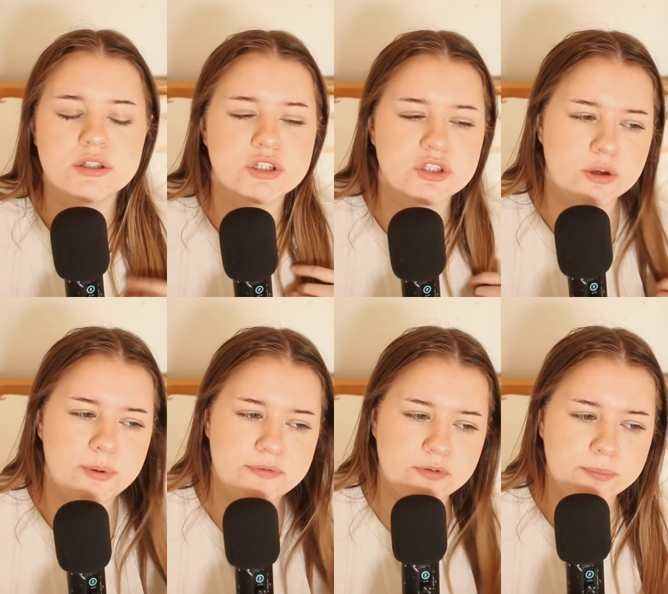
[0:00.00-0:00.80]
to stop
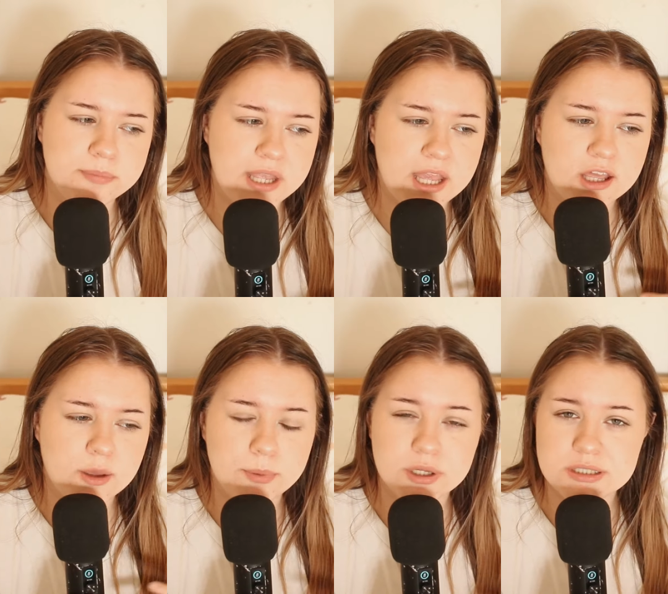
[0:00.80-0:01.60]
it from being
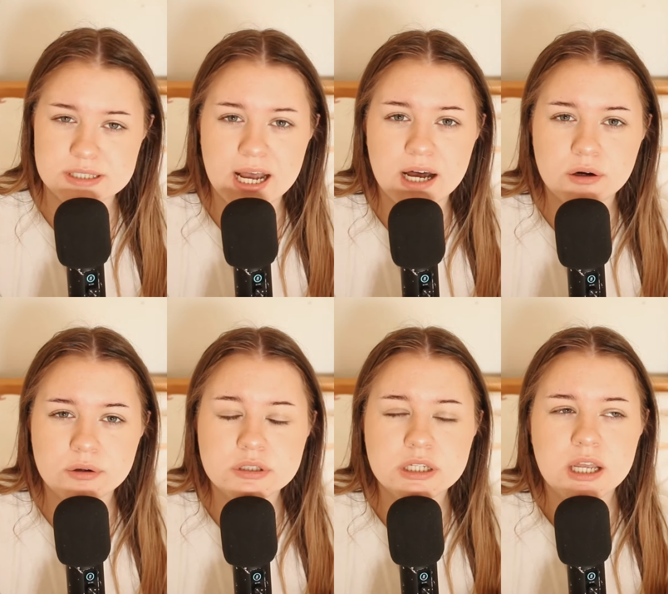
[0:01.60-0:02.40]
put
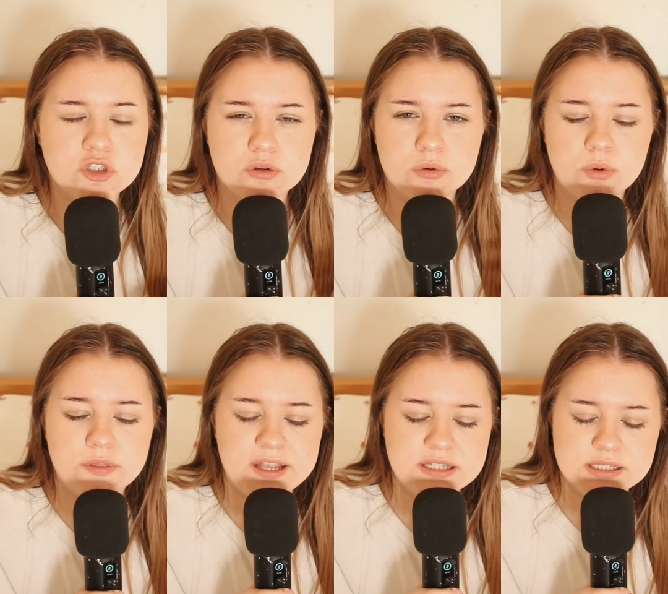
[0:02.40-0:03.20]
down. So
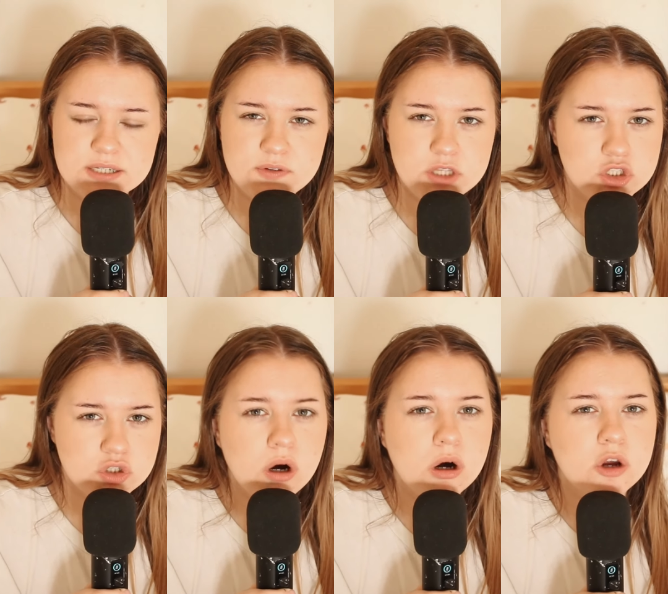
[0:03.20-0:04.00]
they deliver the
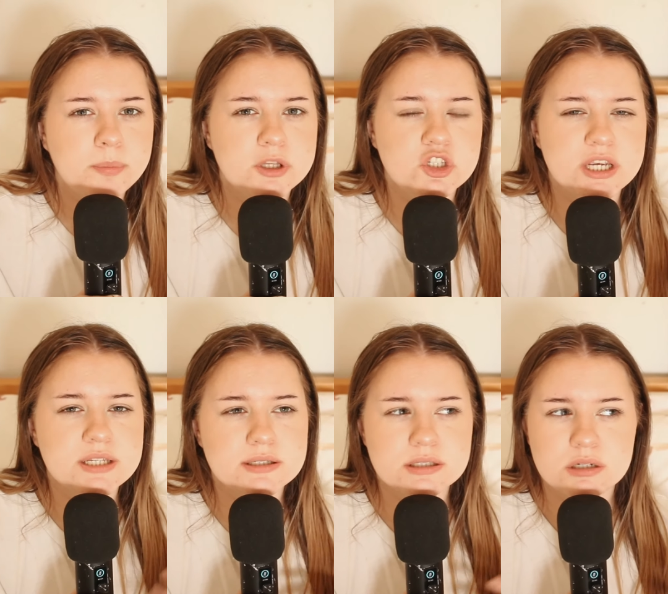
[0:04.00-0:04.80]
dog, but
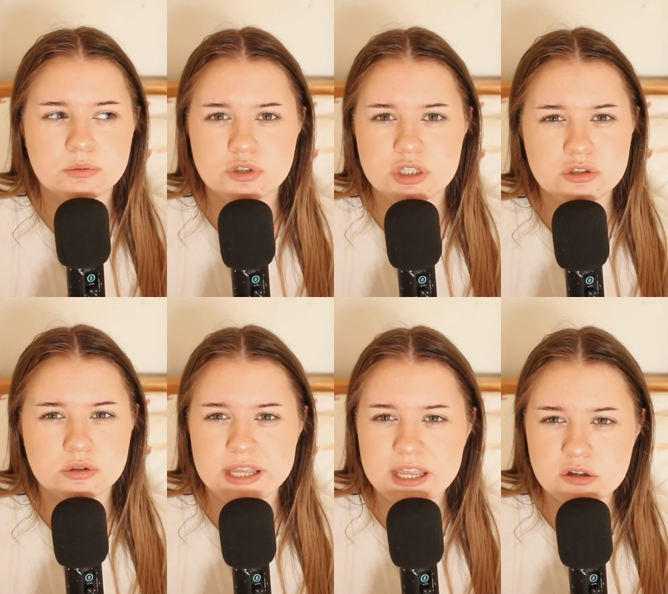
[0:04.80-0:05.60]
Jason's like, well, she's not
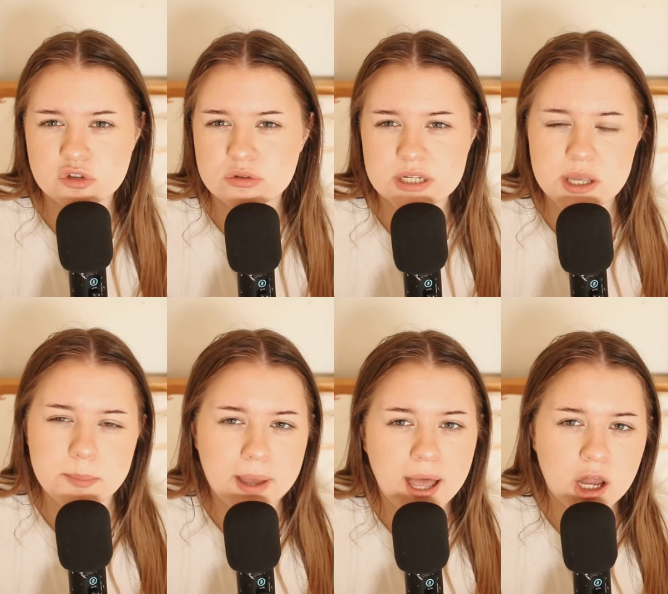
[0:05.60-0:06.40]
here, so take it
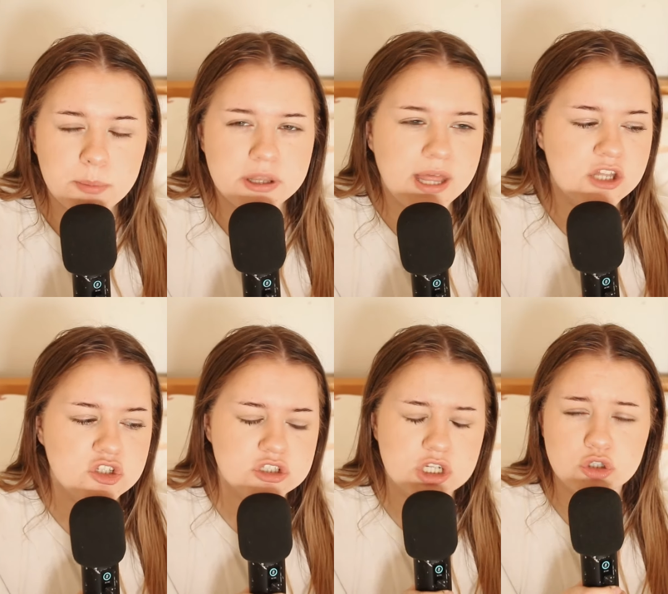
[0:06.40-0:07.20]
back. But
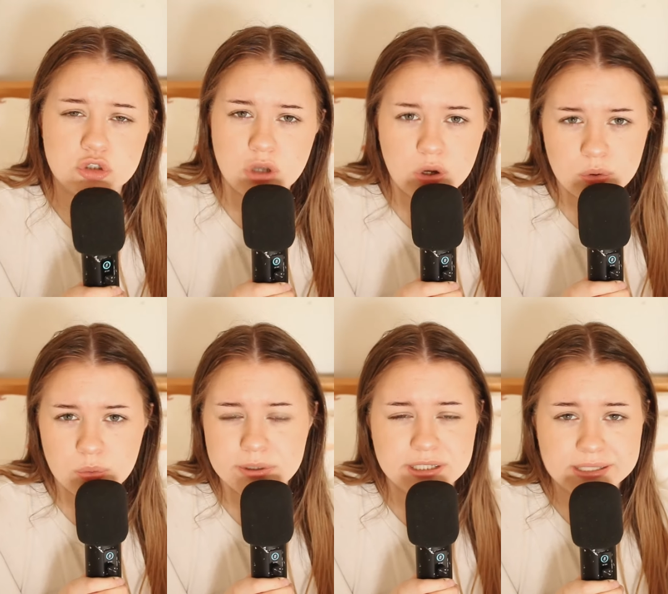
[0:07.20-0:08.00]
Allison's like, no,
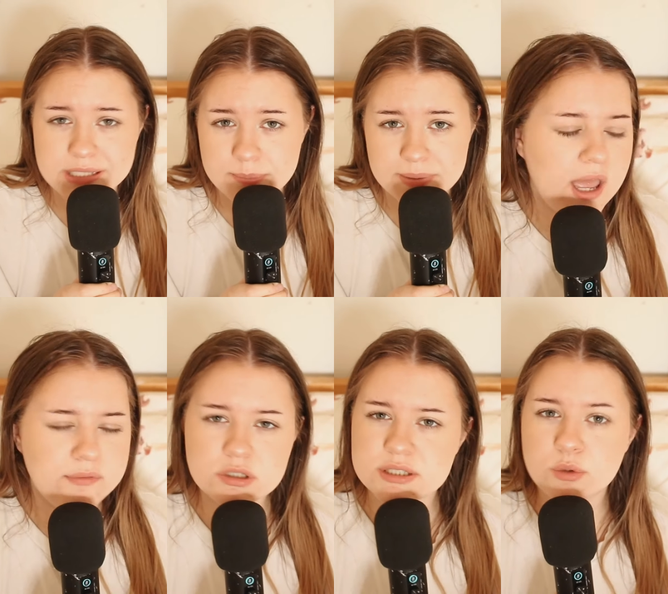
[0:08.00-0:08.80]
we're going to keep it.
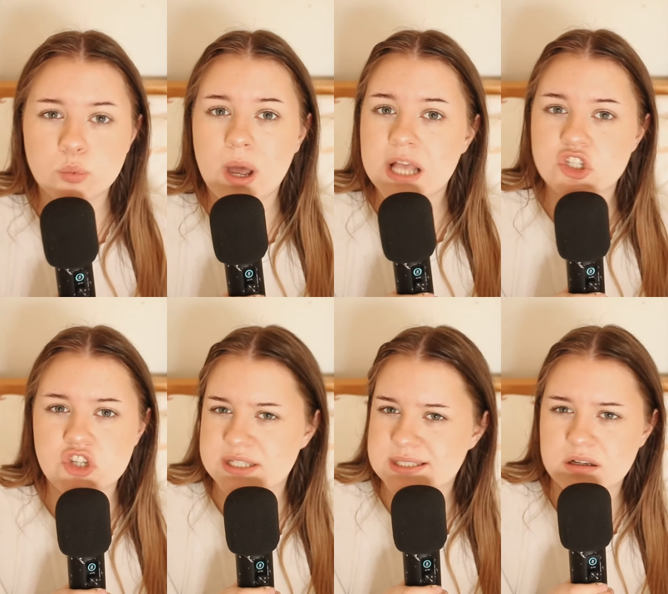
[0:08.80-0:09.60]
Everyone's like, where's
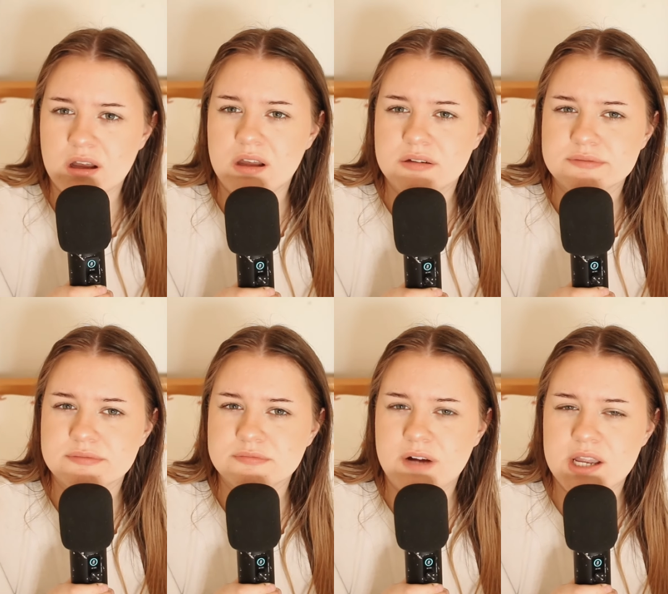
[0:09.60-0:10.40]
Jessica?
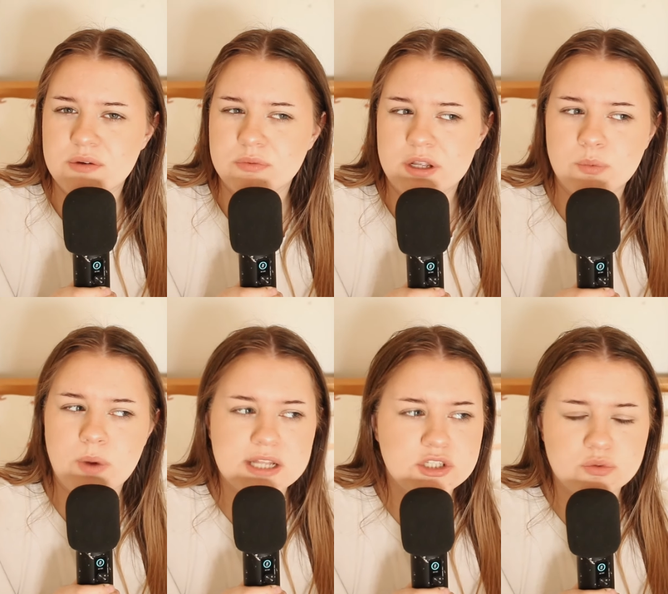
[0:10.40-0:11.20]
Right, like,
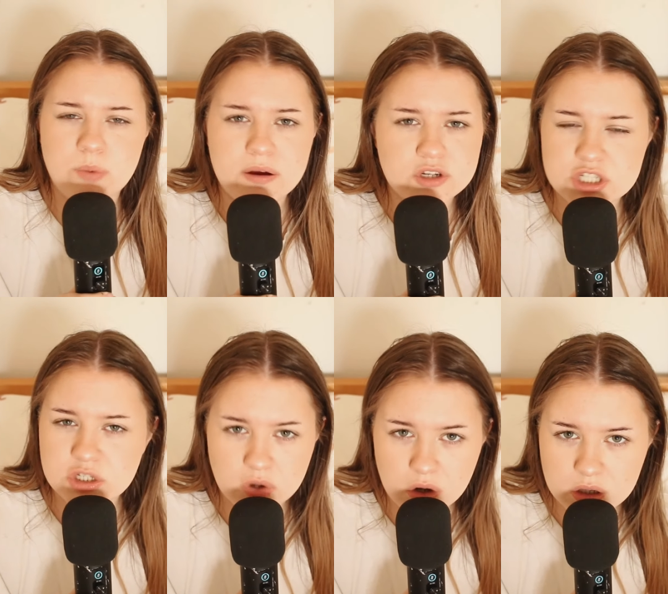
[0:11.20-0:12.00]
where is she
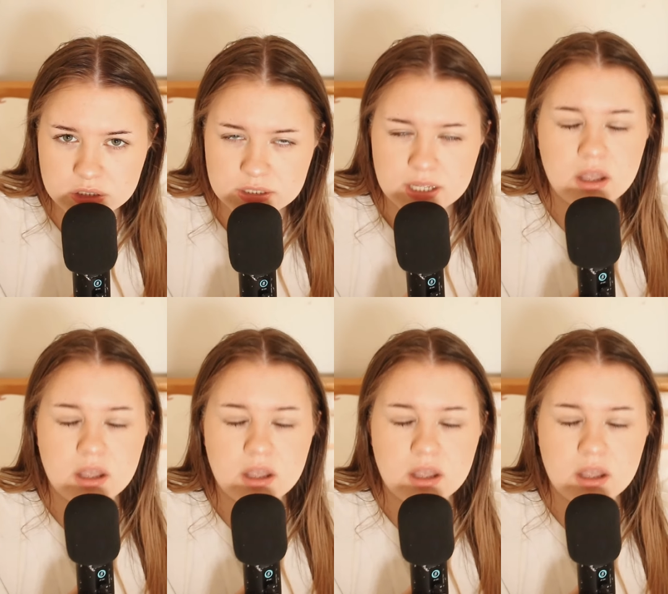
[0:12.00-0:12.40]
gone?